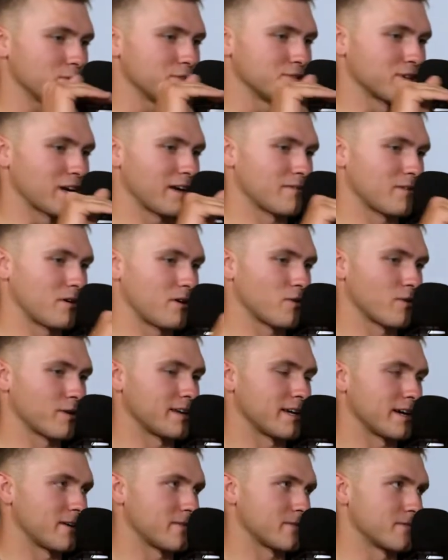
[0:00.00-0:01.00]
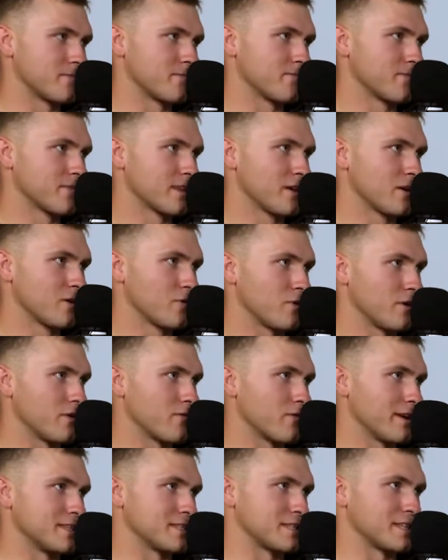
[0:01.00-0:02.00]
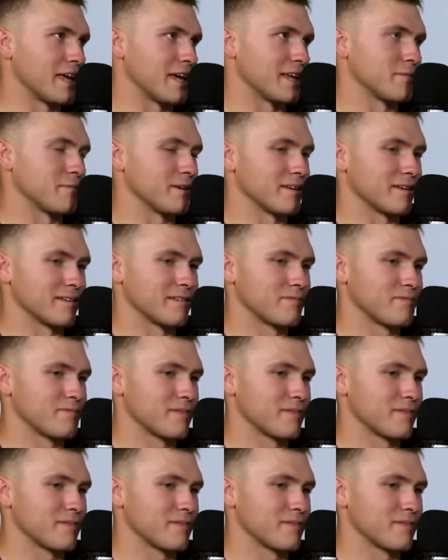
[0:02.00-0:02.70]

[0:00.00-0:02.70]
We drive all the way down. We reach the enemy,